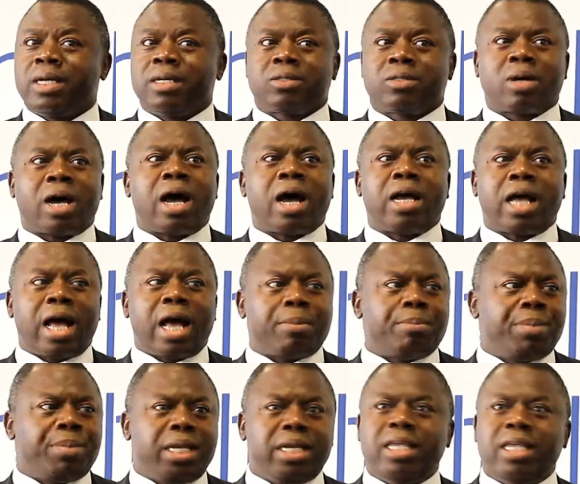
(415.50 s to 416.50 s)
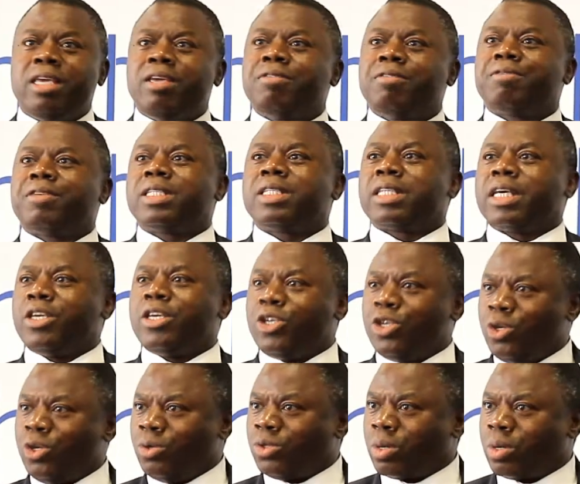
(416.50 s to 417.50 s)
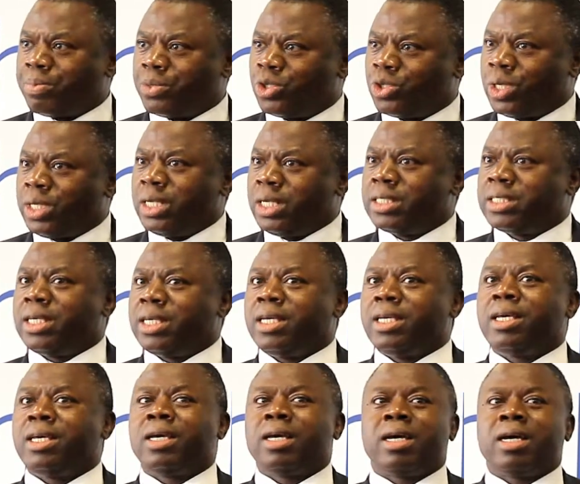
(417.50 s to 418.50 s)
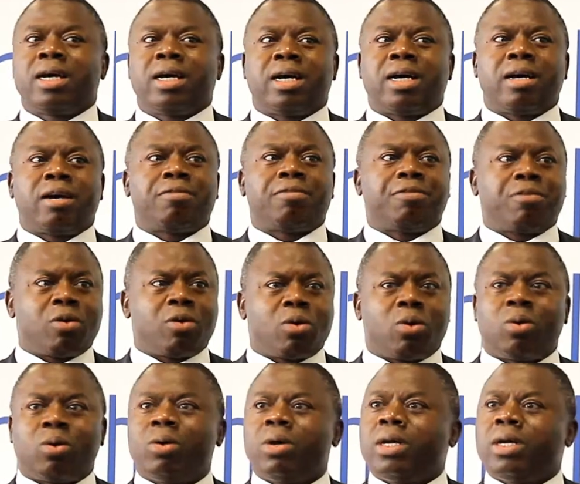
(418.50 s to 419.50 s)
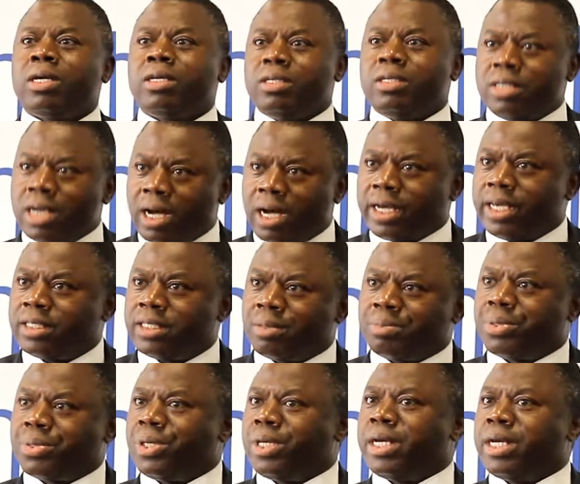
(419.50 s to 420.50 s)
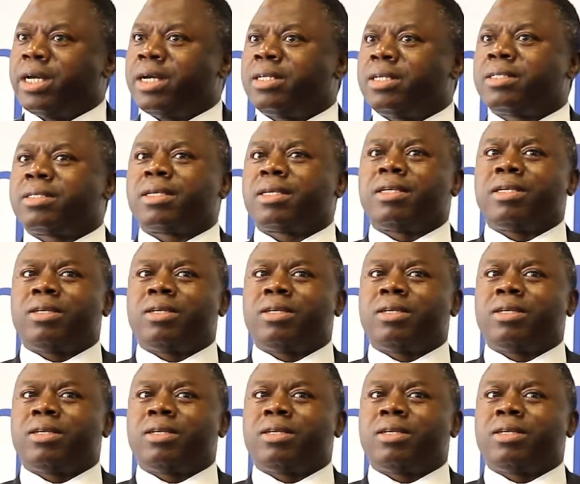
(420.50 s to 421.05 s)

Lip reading: so I believe it's a huge opportunity for young entrepreneurs,